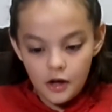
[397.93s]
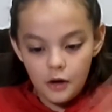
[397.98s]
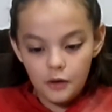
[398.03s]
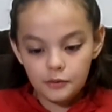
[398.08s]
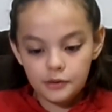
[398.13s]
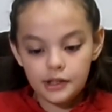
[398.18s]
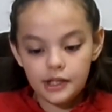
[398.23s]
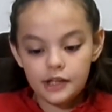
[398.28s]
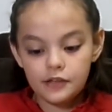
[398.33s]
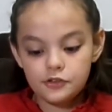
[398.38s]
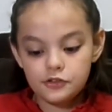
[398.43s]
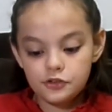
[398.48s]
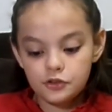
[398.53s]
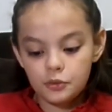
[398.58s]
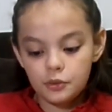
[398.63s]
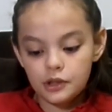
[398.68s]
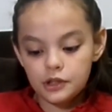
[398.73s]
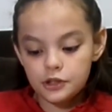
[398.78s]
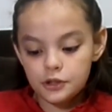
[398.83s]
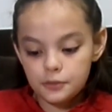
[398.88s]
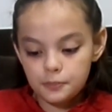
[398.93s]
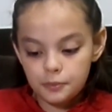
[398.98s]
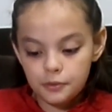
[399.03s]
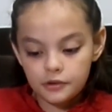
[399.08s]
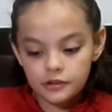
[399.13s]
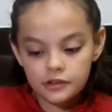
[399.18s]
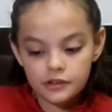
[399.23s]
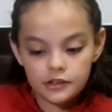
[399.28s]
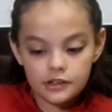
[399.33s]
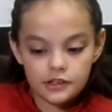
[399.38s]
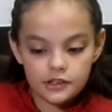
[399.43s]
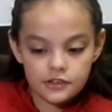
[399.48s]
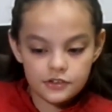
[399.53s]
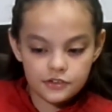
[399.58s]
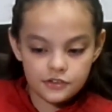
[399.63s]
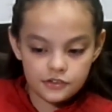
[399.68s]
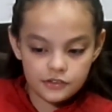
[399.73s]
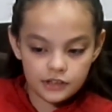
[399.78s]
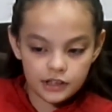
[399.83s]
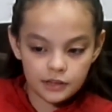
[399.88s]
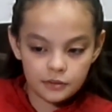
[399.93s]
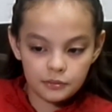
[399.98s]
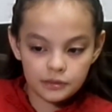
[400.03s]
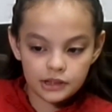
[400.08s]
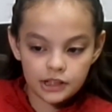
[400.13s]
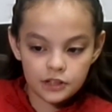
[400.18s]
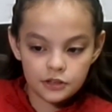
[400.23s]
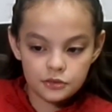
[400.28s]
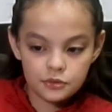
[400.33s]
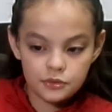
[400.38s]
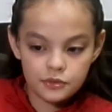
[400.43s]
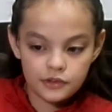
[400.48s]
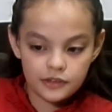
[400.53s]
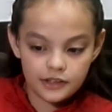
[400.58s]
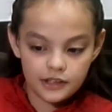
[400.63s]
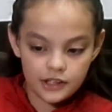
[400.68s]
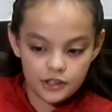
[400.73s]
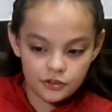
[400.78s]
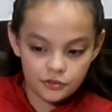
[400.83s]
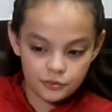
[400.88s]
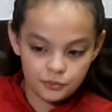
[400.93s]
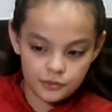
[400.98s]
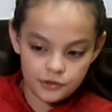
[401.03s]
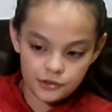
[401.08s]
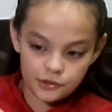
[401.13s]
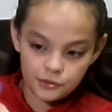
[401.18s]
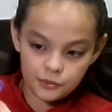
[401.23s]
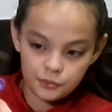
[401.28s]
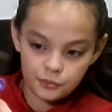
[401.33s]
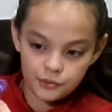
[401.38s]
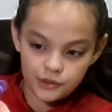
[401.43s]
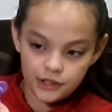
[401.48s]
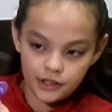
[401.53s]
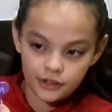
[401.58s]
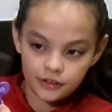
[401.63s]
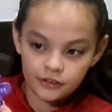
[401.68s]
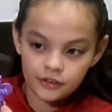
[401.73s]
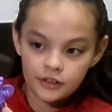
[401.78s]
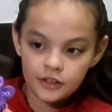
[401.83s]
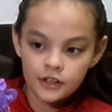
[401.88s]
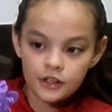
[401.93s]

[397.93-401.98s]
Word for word: Okay, so when you put this, like when I do this with the wheel,